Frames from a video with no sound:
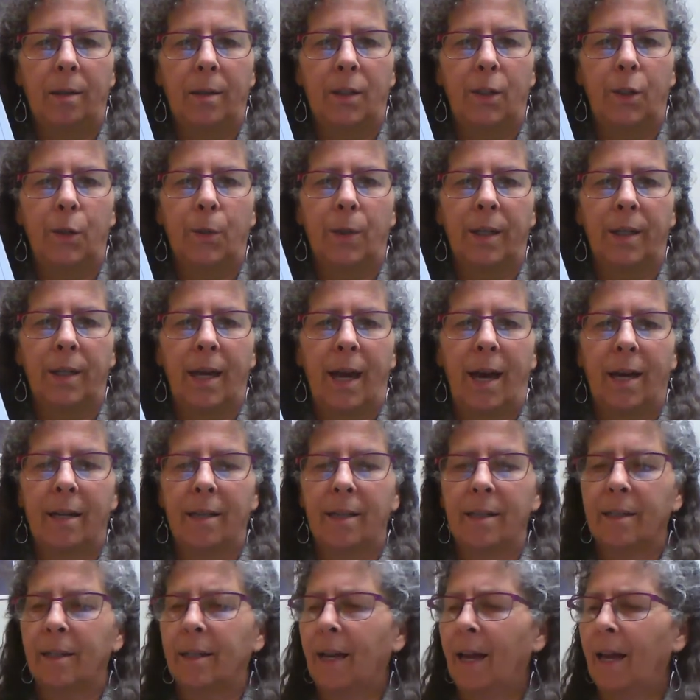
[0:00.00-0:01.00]
And you could
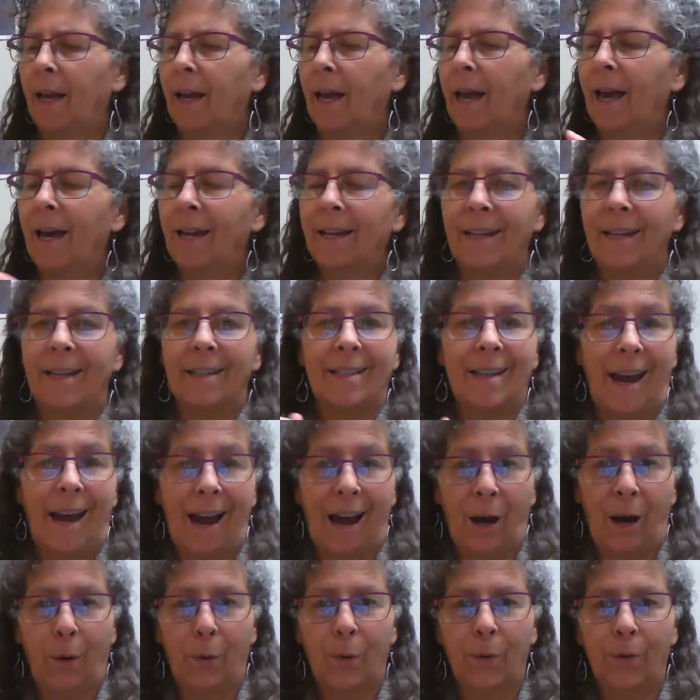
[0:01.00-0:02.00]
edit it, edit
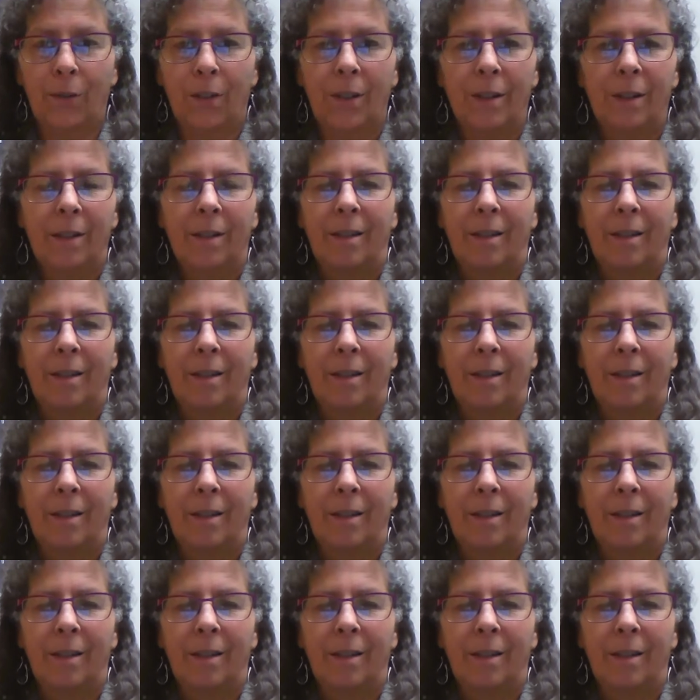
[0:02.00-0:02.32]
out,